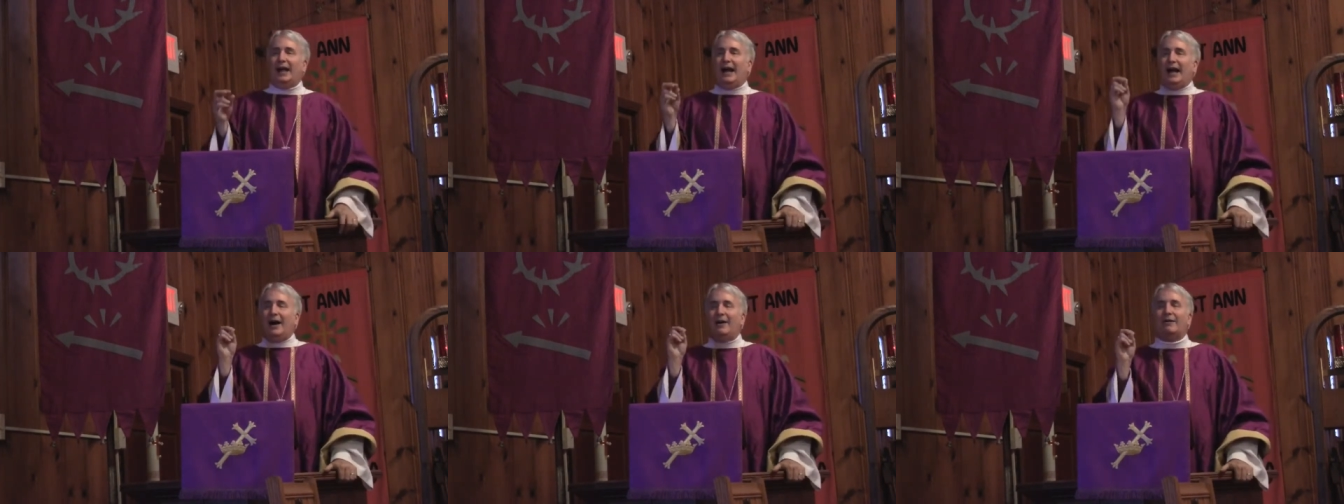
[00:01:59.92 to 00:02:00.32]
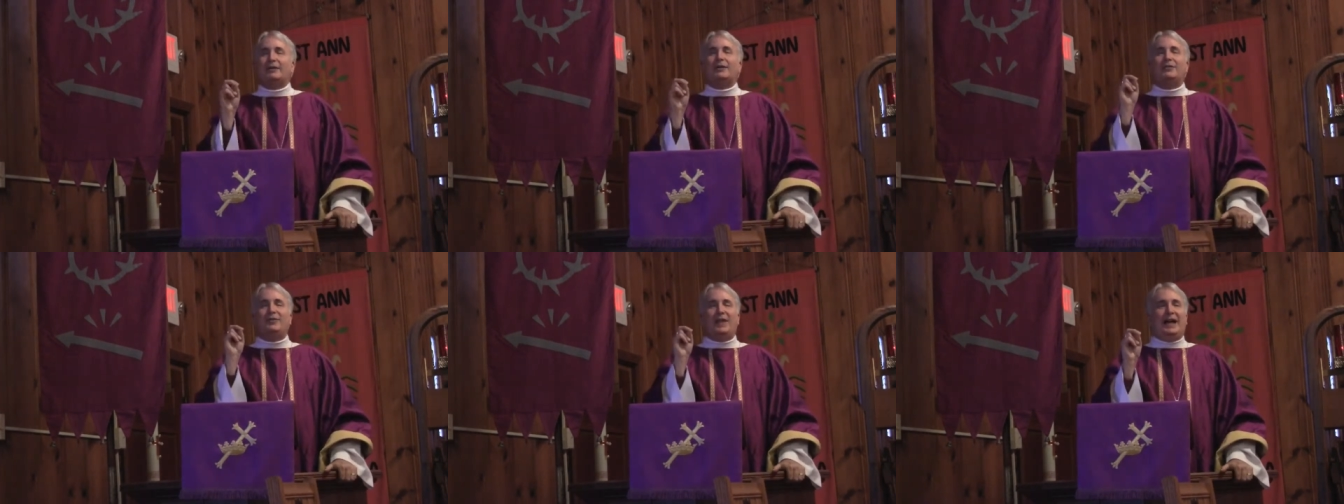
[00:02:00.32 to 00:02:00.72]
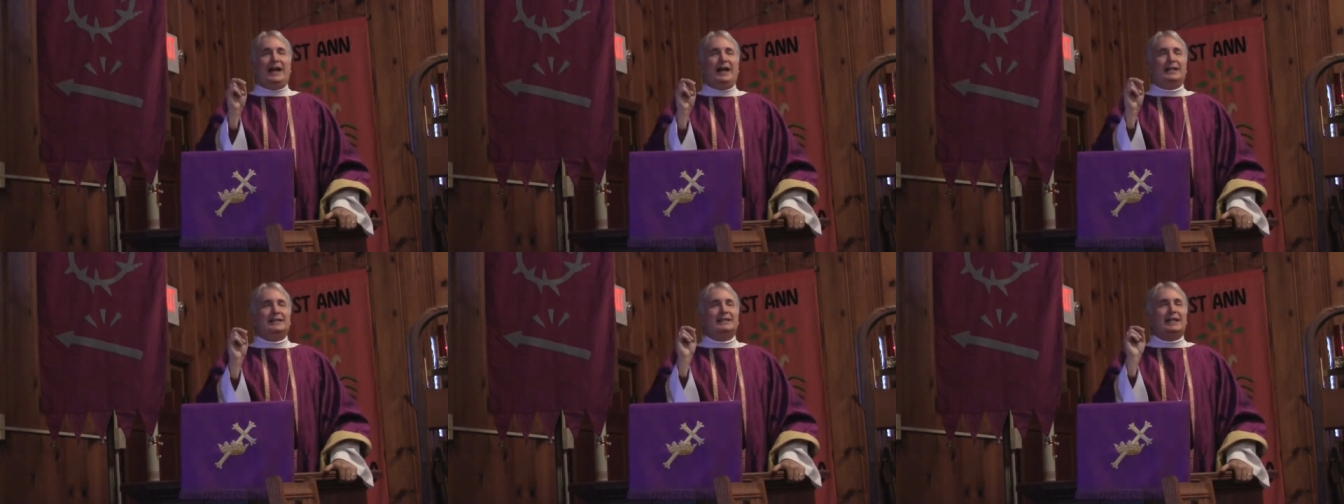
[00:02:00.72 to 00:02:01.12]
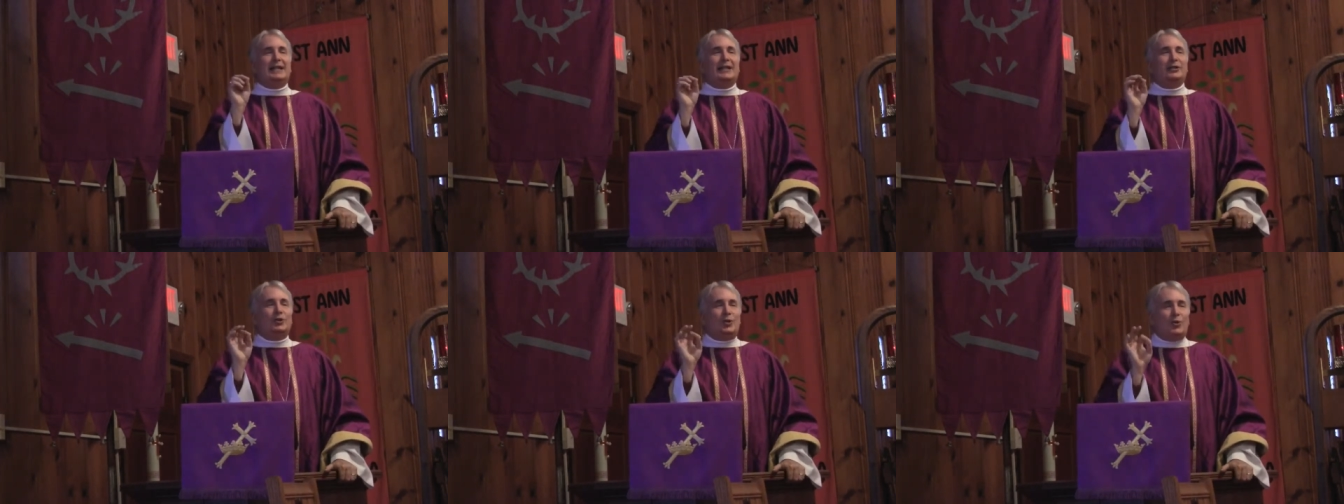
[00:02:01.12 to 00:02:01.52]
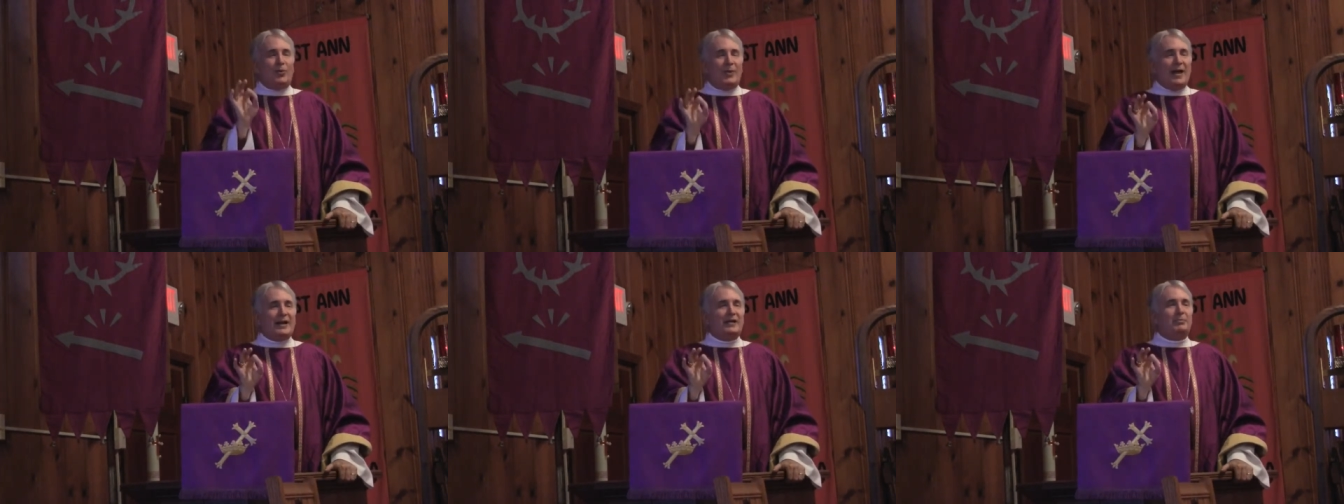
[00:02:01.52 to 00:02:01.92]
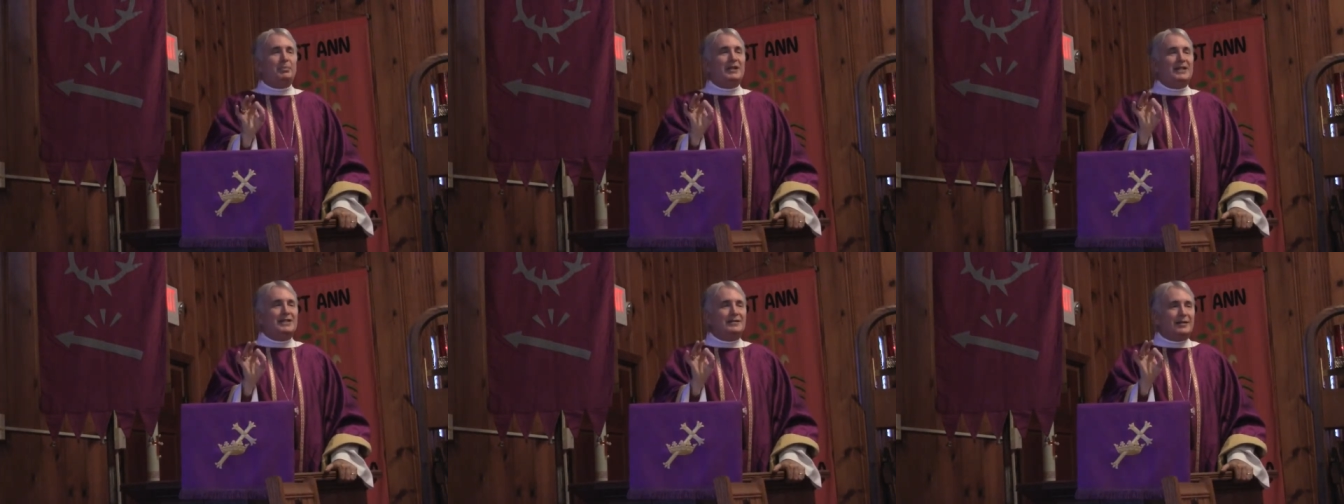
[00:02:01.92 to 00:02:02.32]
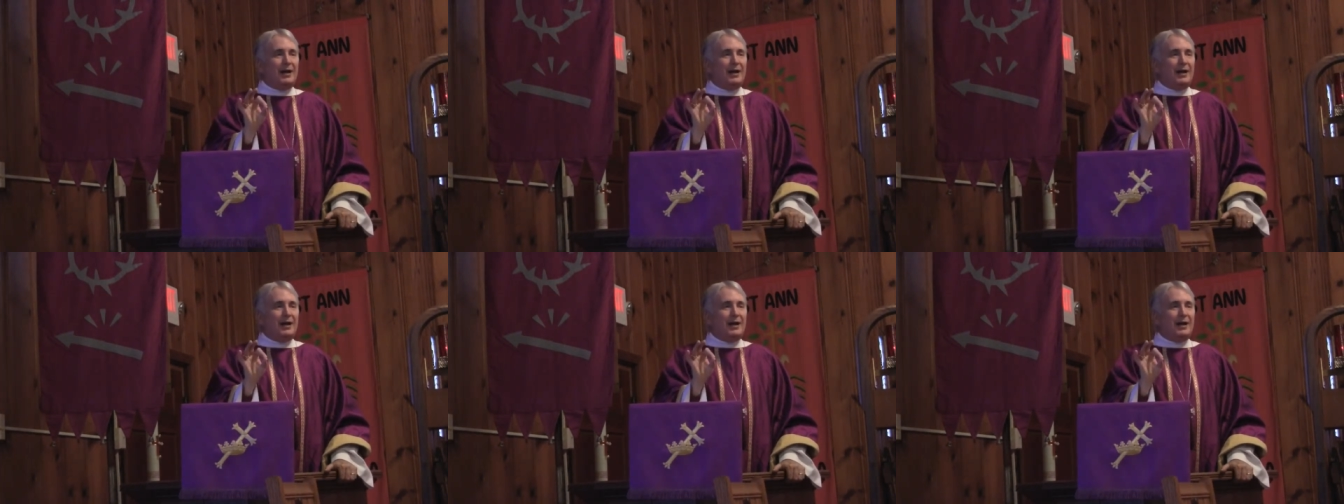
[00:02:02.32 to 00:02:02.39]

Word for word: Out of that incredibly